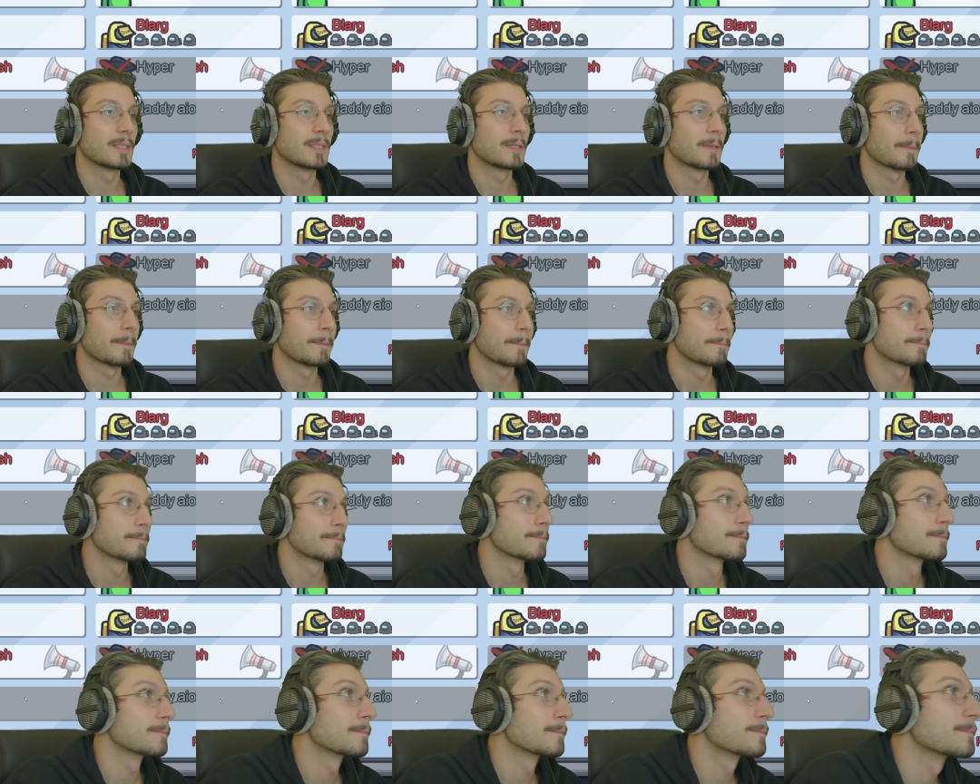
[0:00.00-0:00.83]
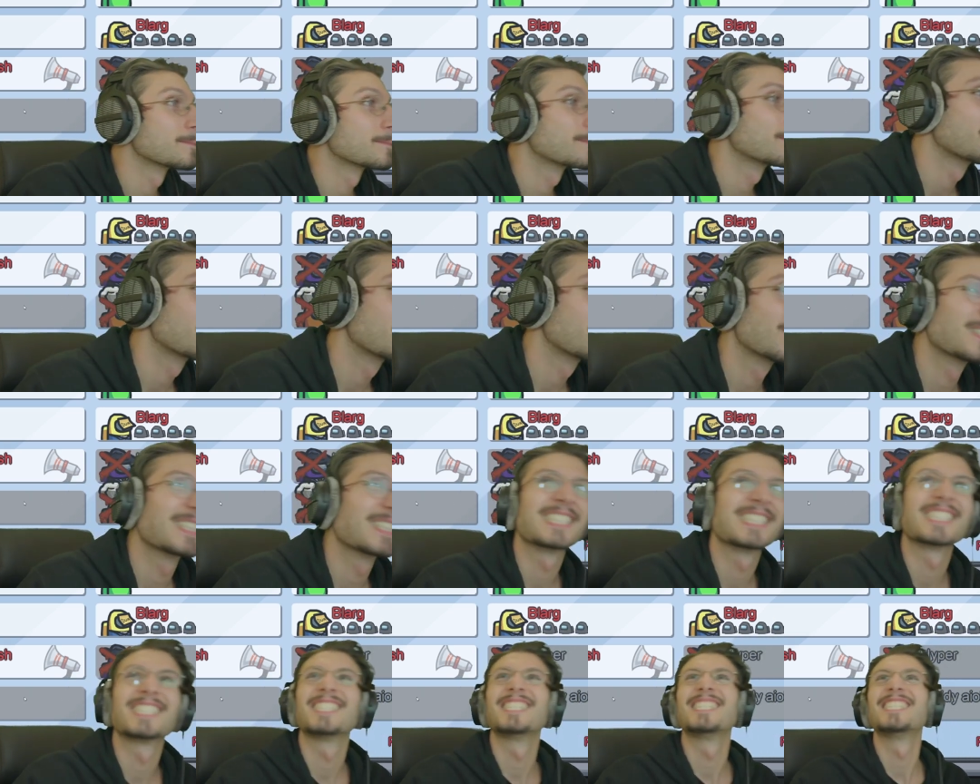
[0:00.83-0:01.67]
yeah, I bet.
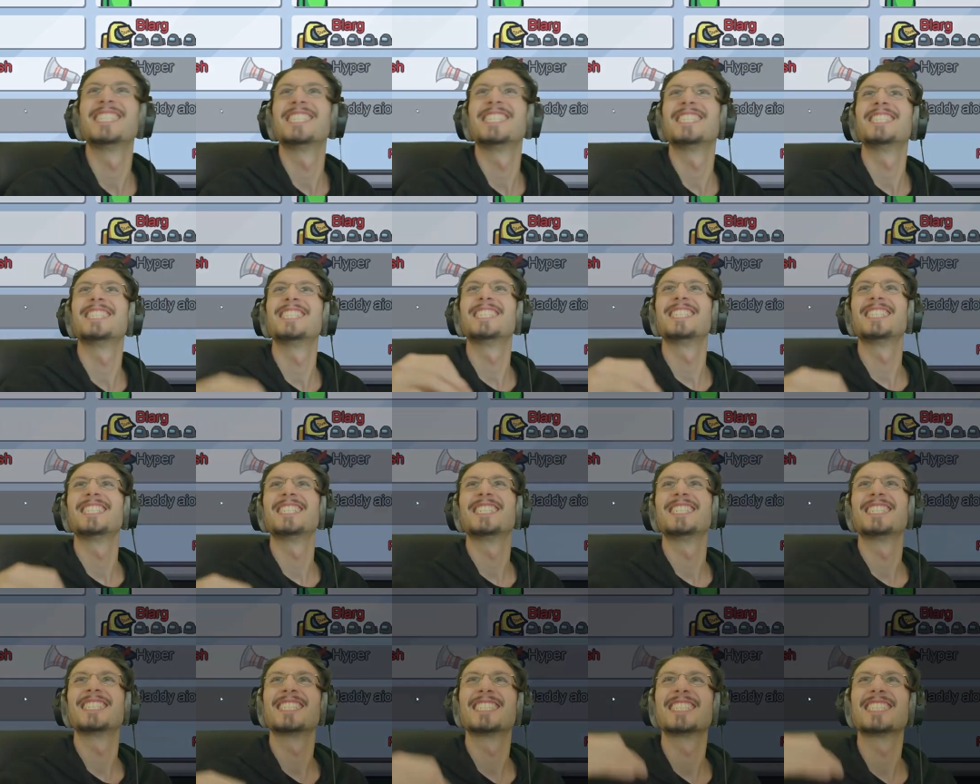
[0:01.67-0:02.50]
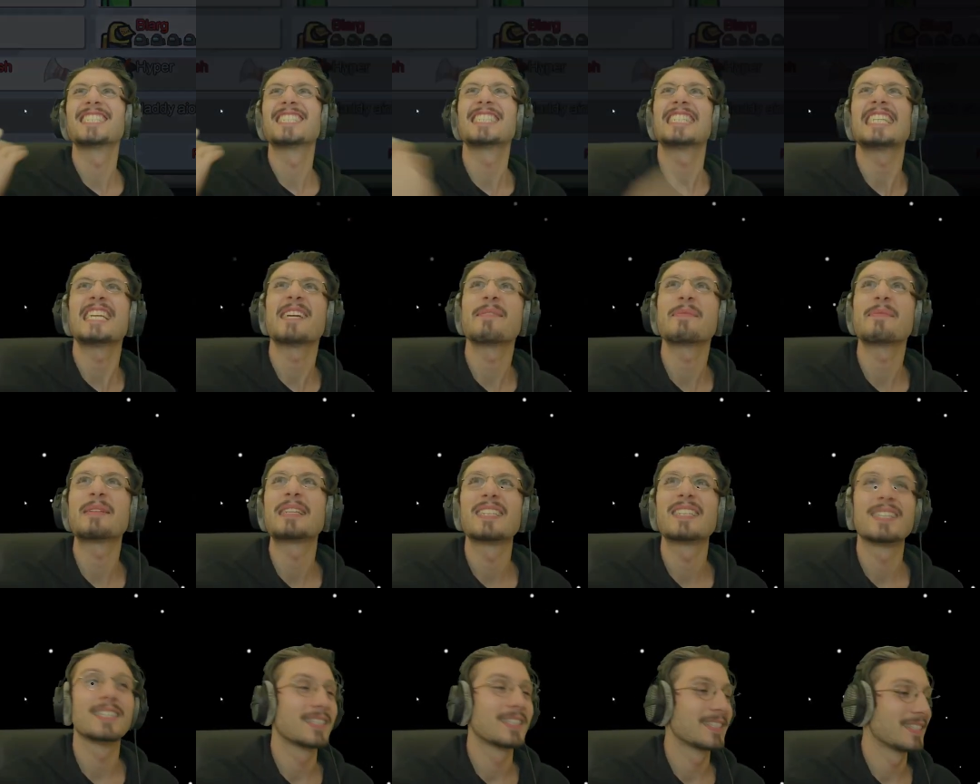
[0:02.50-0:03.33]
Oh, yeah, yeah, I'm fairly
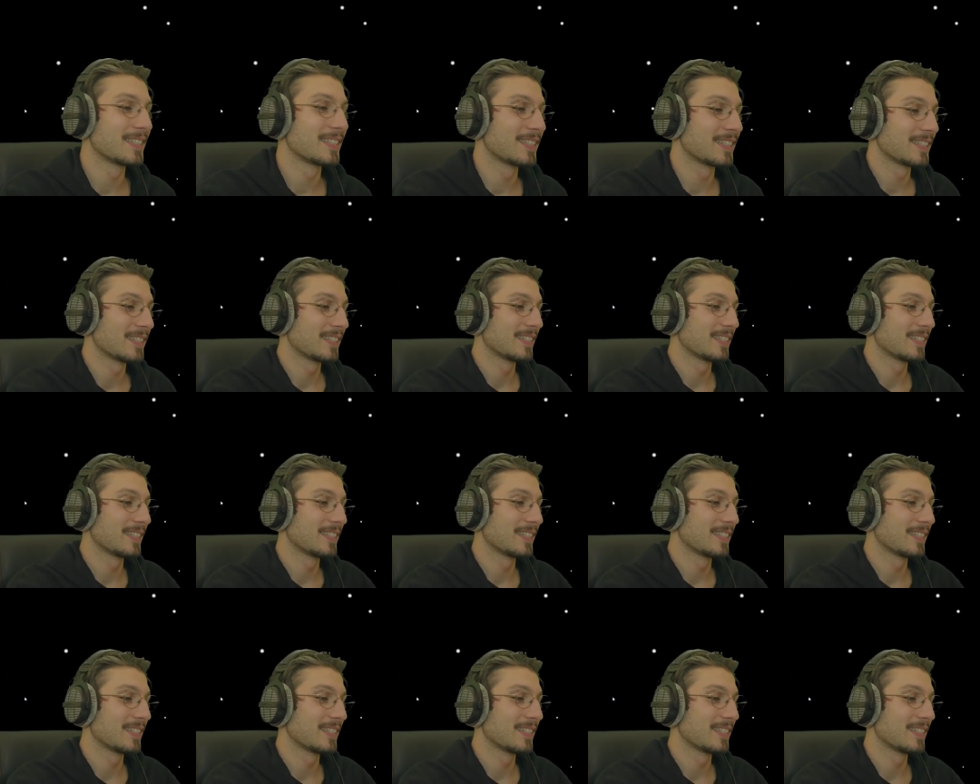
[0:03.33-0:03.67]
certain.